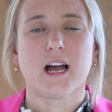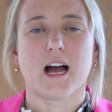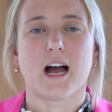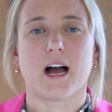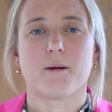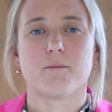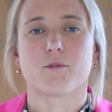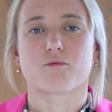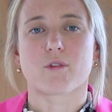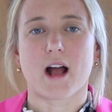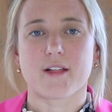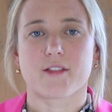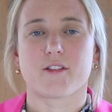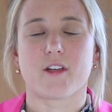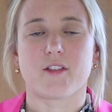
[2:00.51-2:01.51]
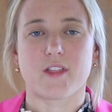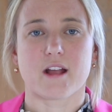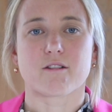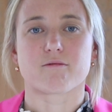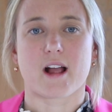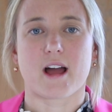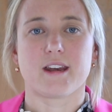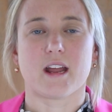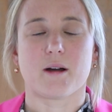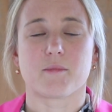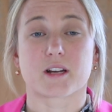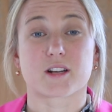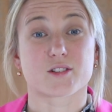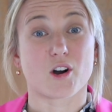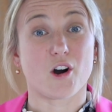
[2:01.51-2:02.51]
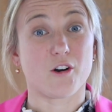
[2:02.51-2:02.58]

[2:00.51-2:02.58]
um, rather than that round number because